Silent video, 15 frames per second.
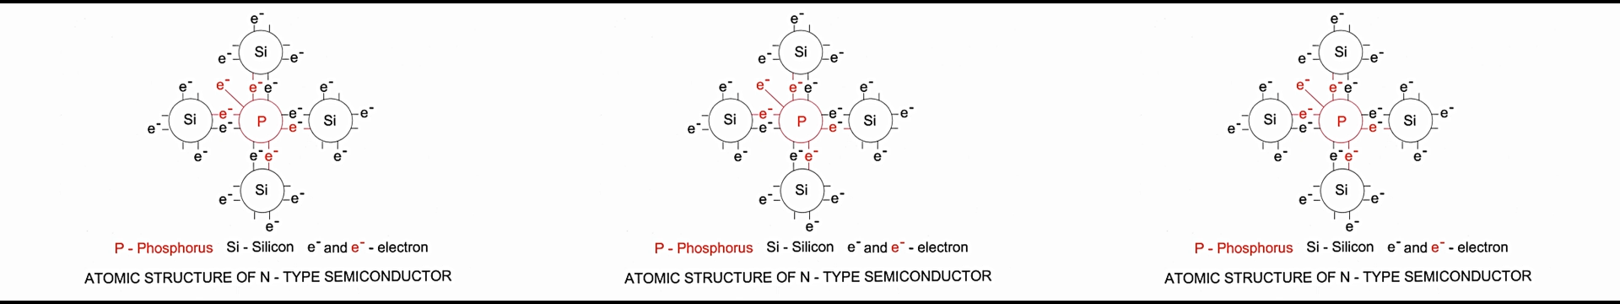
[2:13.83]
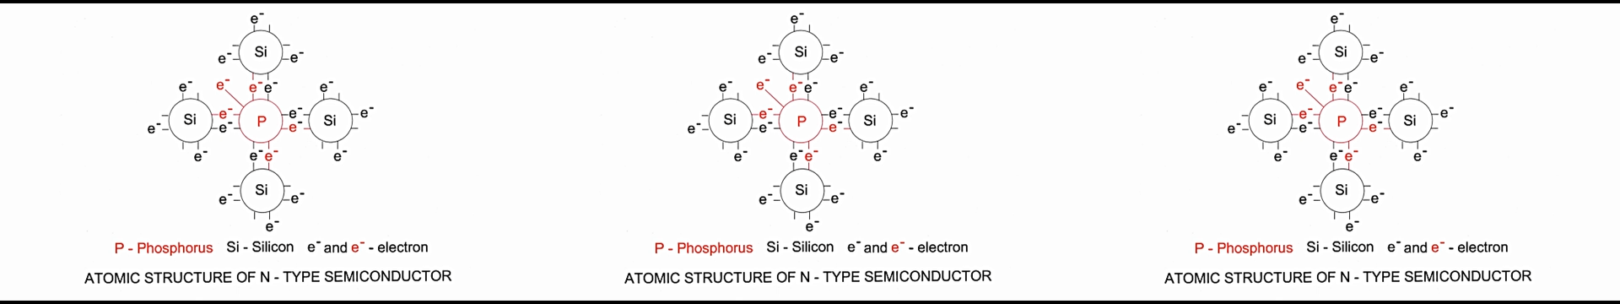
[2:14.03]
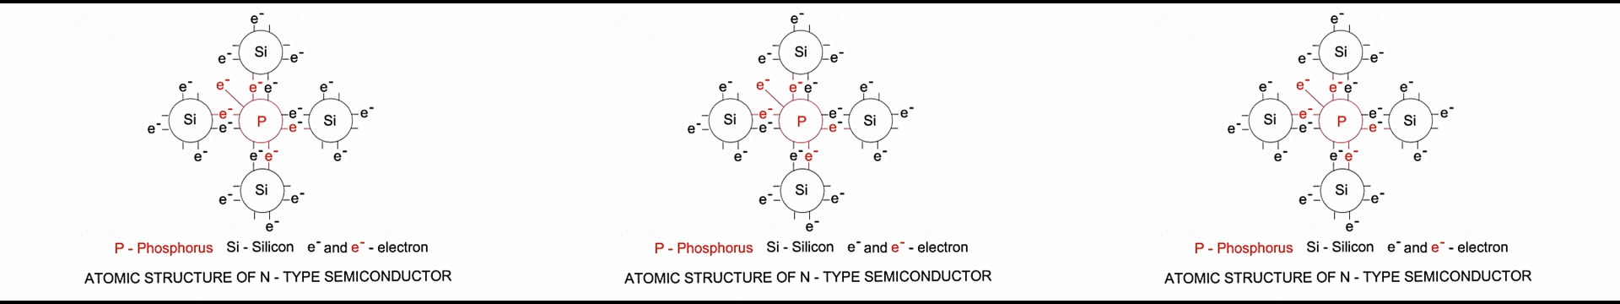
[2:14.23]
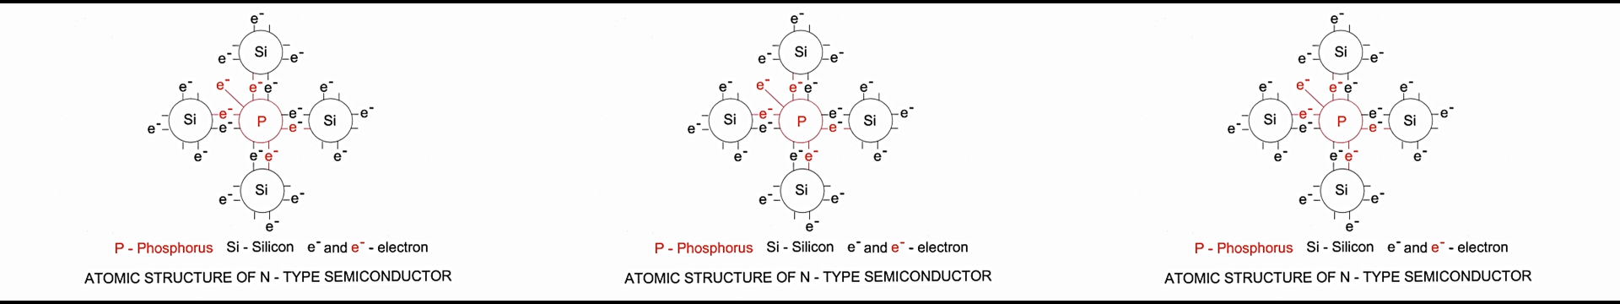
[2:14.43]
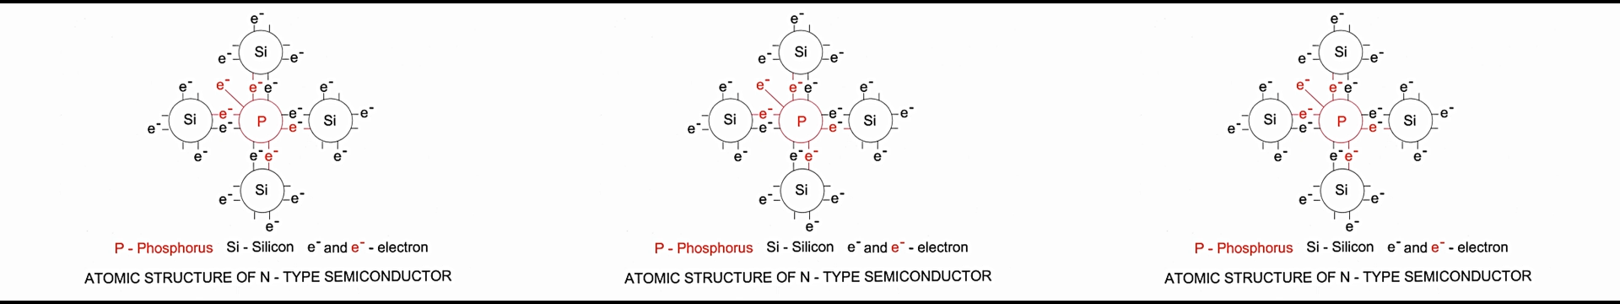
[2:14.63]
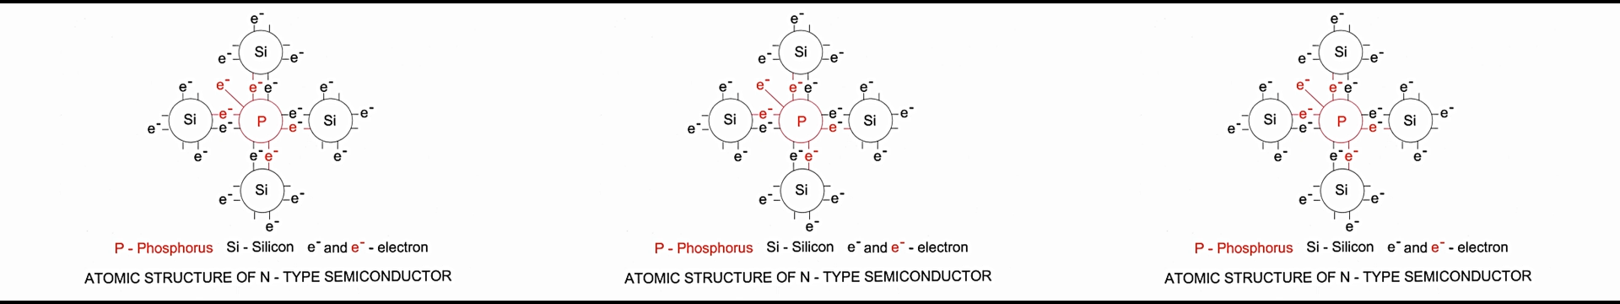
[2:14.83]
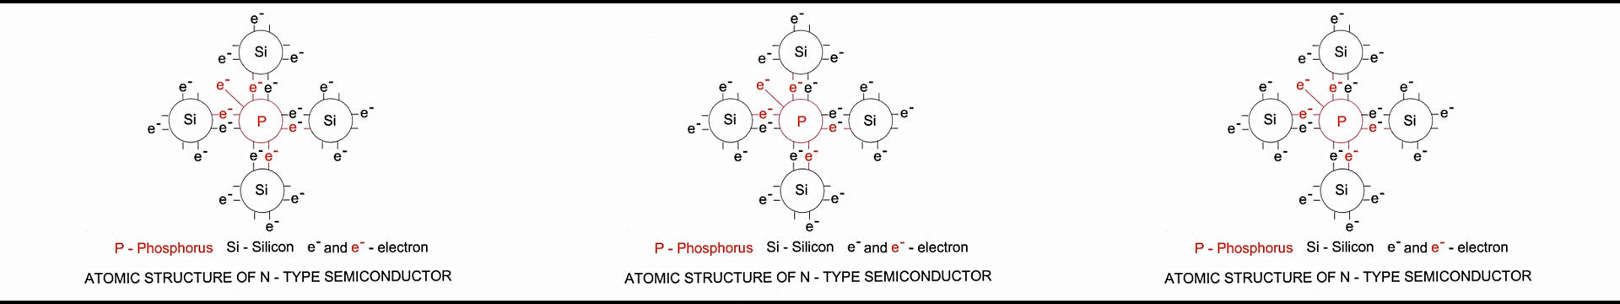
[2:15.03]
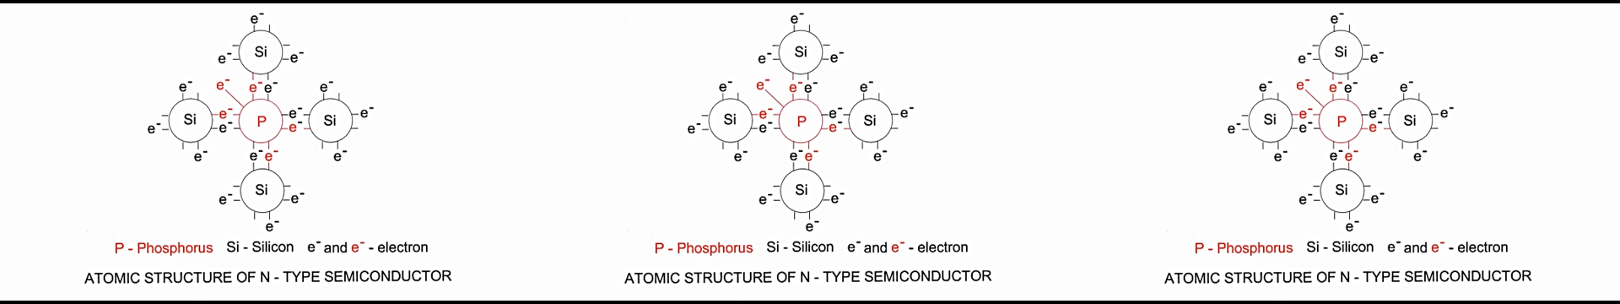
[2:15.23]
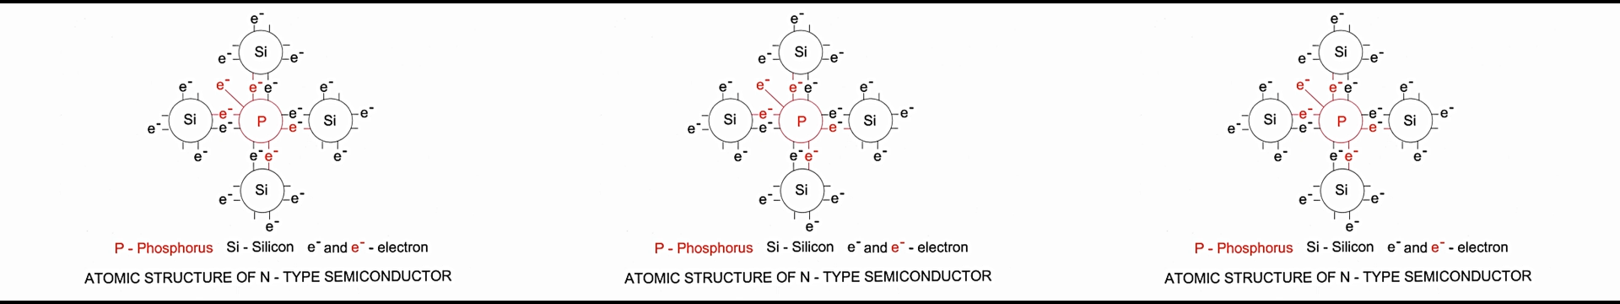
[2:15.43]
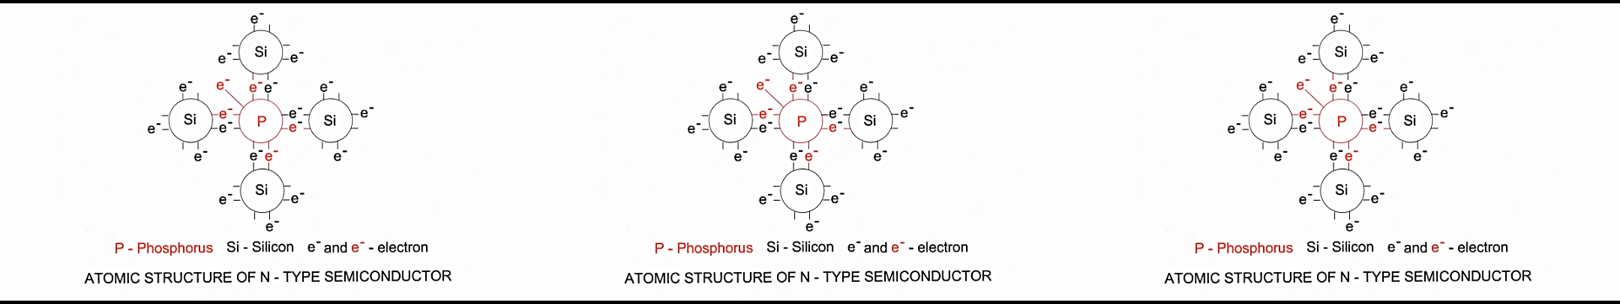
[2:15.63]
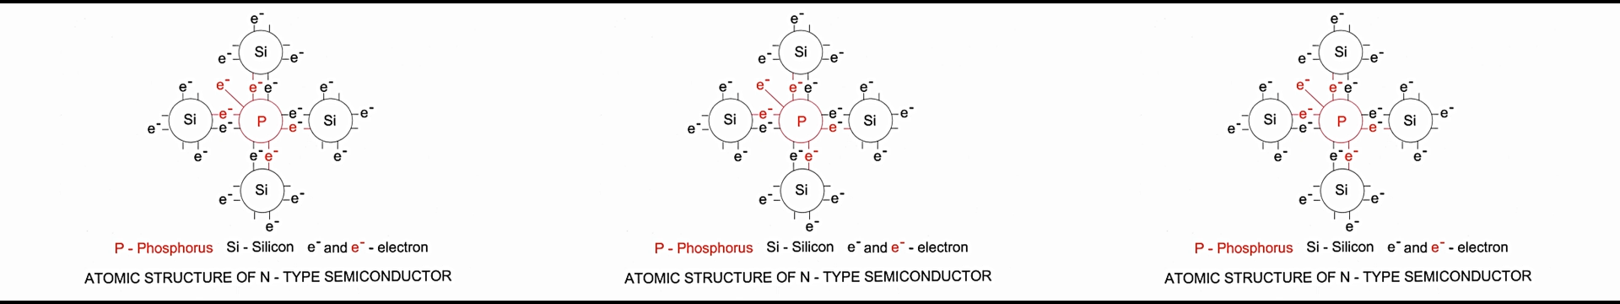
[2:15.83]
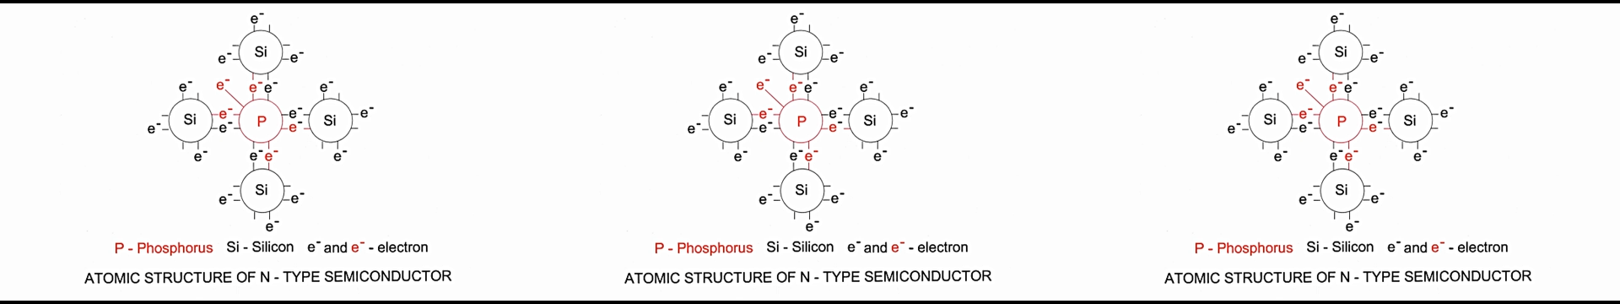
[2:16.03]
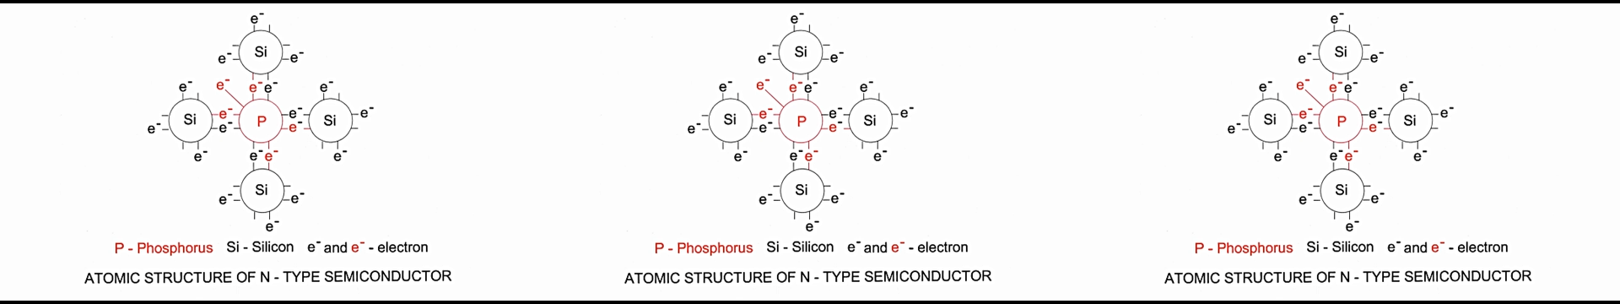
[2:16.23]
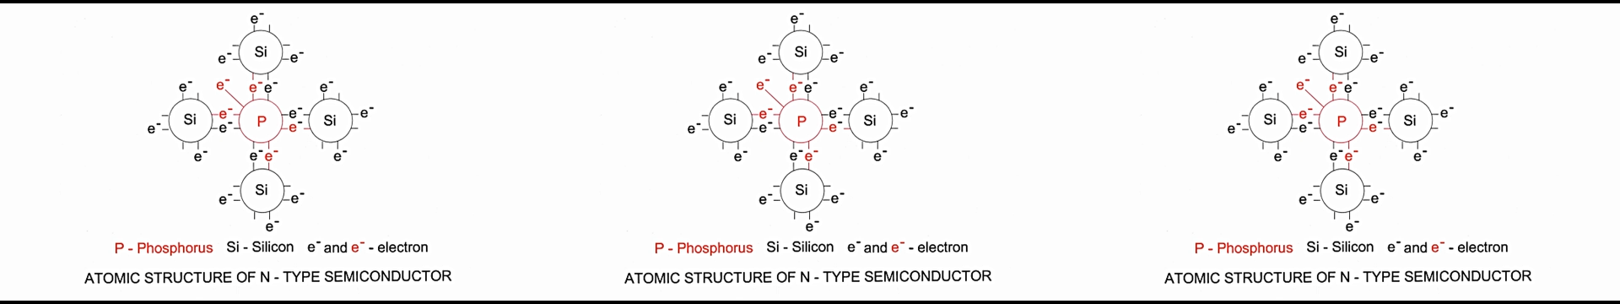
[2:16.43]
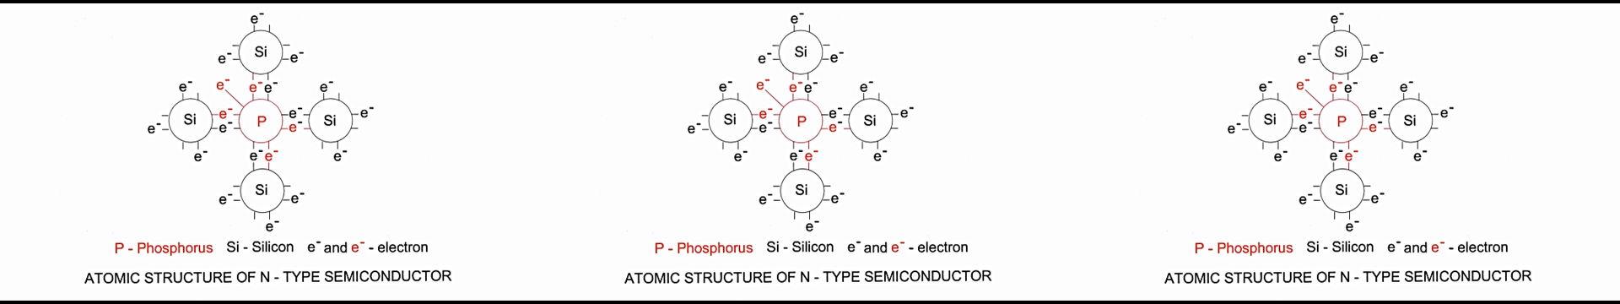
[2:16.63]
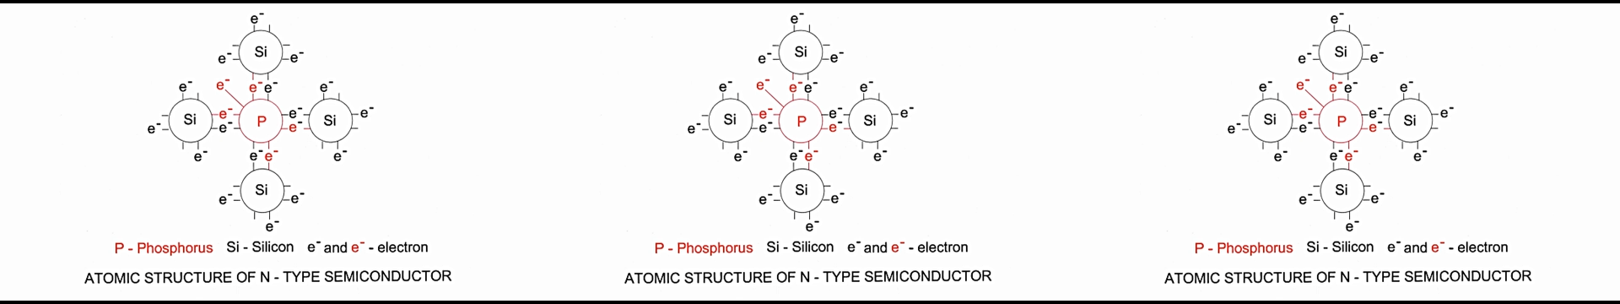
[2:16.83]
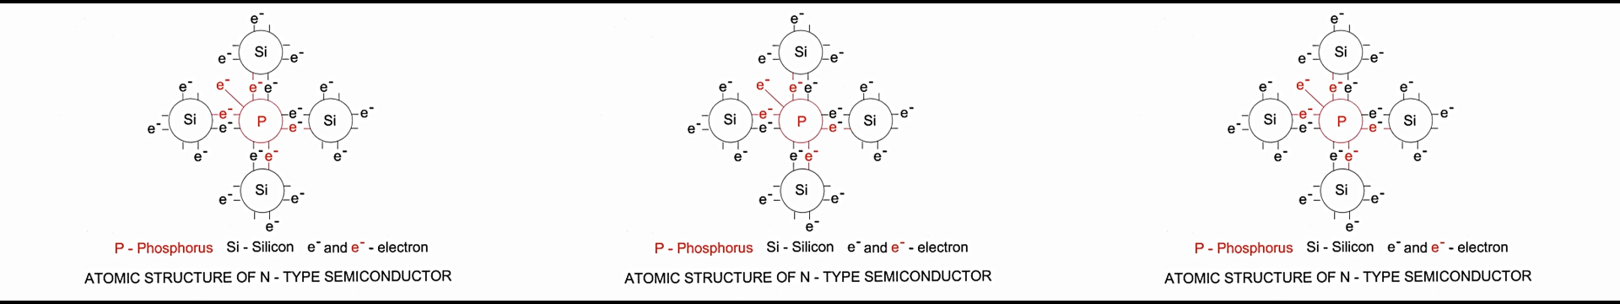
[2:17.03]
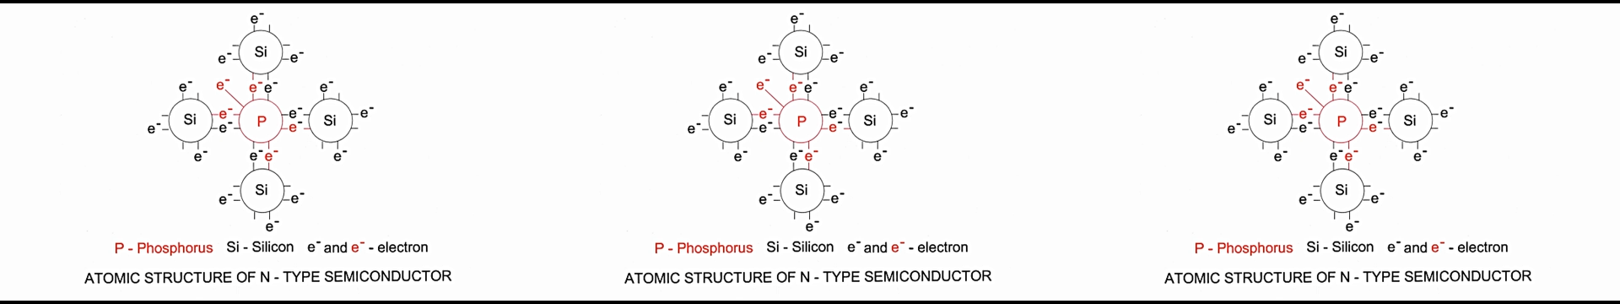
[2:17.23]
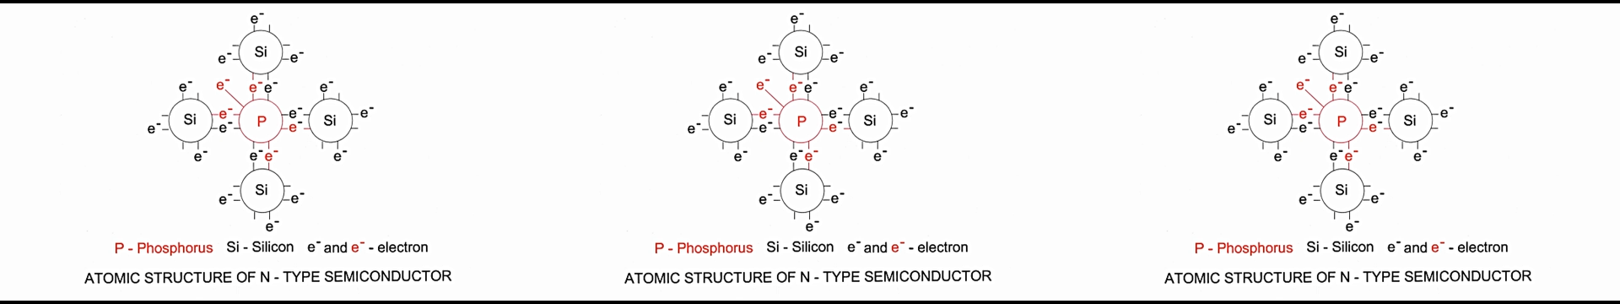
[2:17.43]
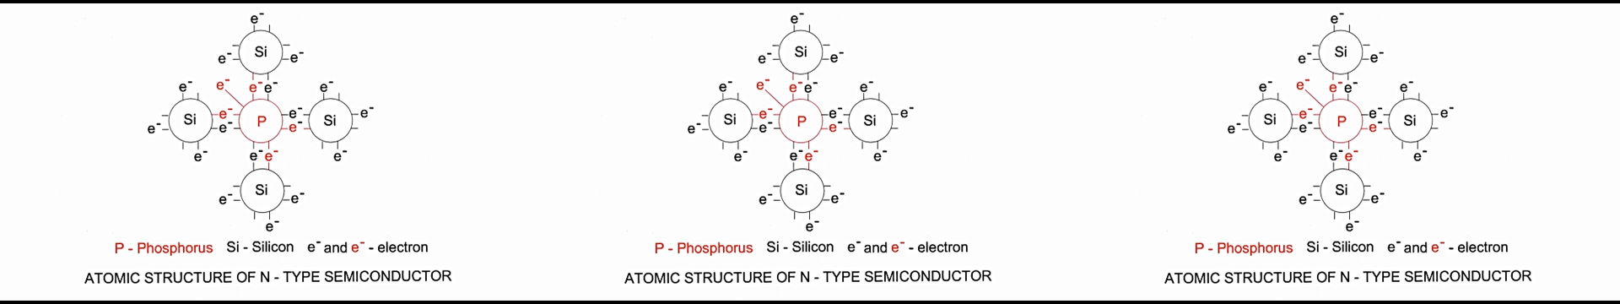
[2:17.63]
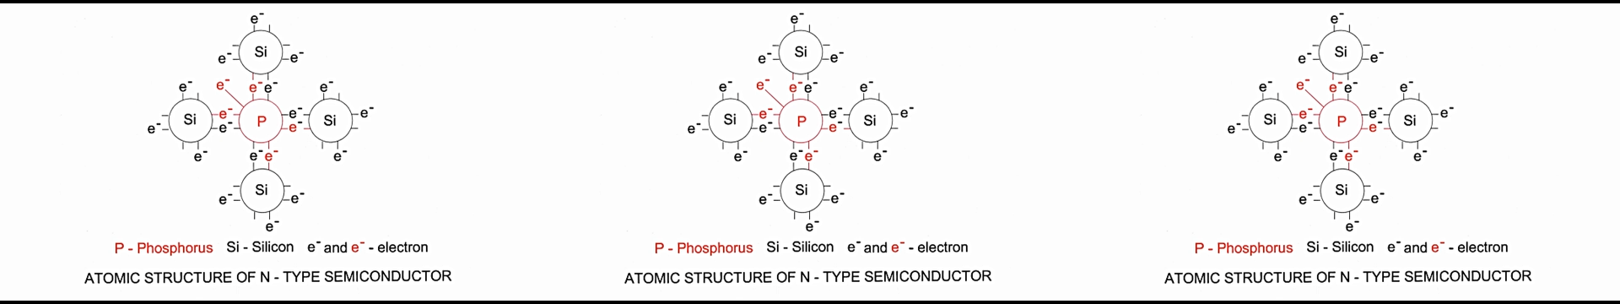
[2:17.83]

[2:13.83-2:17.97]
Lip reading: [unreadable: no face in view]